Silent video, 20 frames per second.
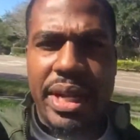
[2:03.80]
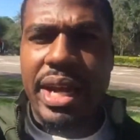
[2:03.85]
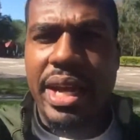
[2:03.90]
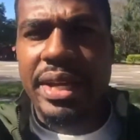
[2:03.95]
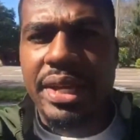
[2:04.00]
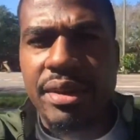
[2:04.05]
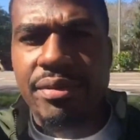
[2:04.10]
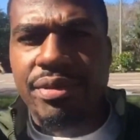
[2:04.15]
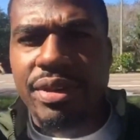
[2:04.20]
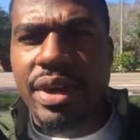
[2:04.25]
out
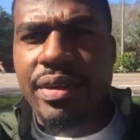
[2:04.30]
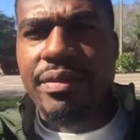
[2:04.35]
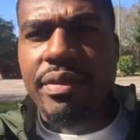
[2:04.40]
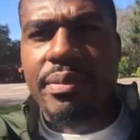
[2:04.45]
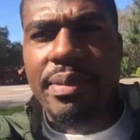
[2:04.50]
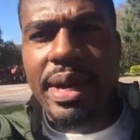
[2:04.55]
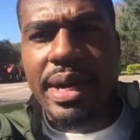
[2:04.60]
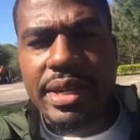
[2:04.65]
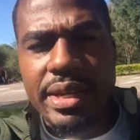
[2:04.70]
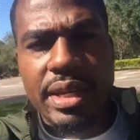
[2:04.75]
here for
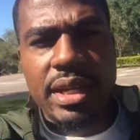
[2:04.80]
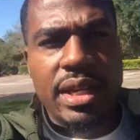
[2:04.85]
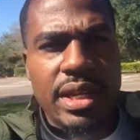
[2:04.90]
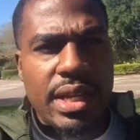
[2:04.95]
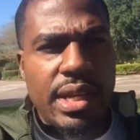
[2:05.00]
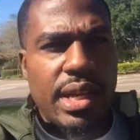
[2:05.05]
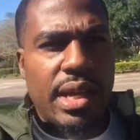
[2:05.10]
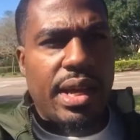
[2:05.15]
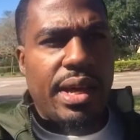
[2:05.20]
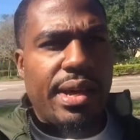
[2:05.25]
everybody.
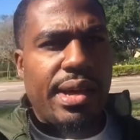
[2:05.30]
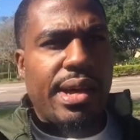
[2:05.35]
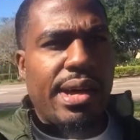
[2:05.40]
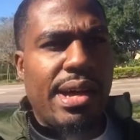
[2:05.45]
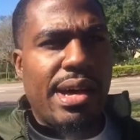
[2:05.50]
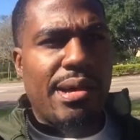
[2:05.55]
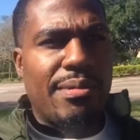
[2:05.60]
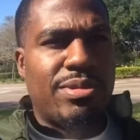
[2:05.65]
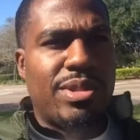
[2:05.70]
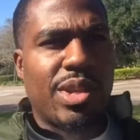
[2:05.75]

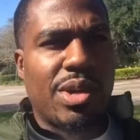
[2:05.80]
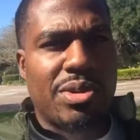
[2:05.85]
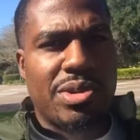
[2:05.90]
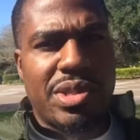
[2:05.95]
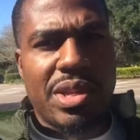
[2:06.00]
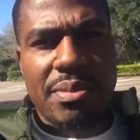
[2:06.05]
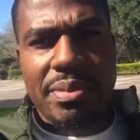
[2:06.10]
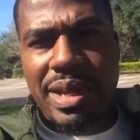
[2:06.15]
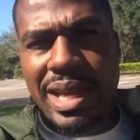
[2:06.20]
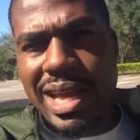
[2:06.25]
So
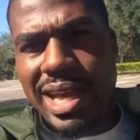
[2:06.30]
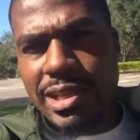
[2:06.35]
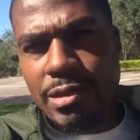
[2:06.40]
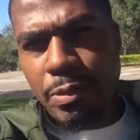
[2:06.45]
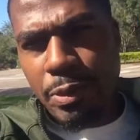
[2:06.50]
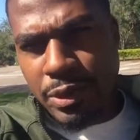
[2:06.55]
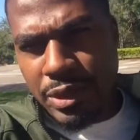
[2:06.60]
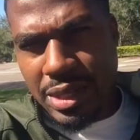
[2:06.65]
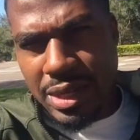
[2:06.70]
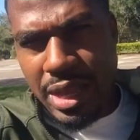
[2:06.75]
some guys
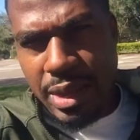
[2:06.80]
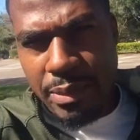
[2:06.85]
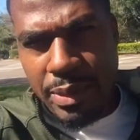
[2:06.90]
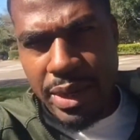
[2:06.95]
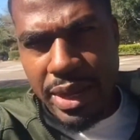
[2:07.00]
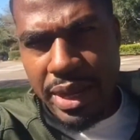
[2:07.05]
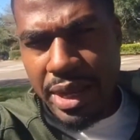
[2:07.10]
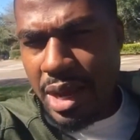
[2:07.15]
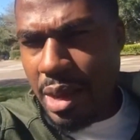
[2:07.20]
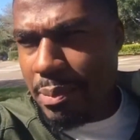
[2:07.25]
put the name of their
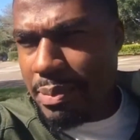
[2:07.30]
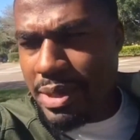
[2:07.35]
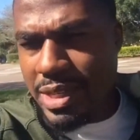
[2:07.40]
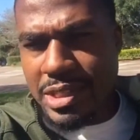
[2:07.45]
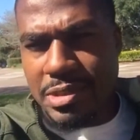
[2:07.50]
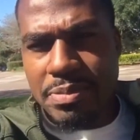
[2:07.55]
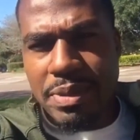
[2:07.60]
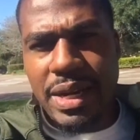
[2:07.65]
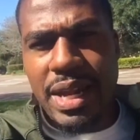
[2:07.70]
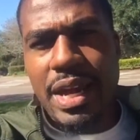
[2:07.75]
companies,
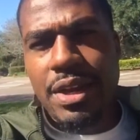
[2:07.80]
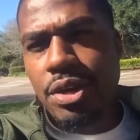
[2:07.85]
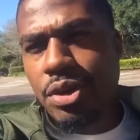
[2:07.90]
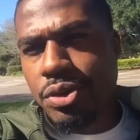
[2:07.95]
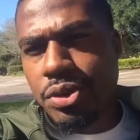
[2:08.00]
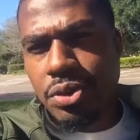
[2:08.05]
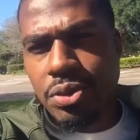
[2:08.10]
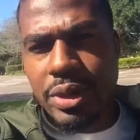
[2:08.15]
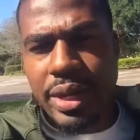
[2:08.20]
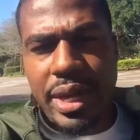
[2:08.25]
but I don't
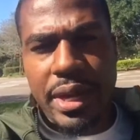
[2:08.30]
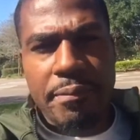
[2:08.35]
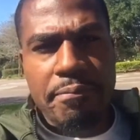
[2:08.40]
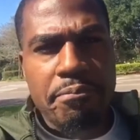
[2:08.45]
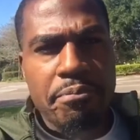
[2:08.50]
do that.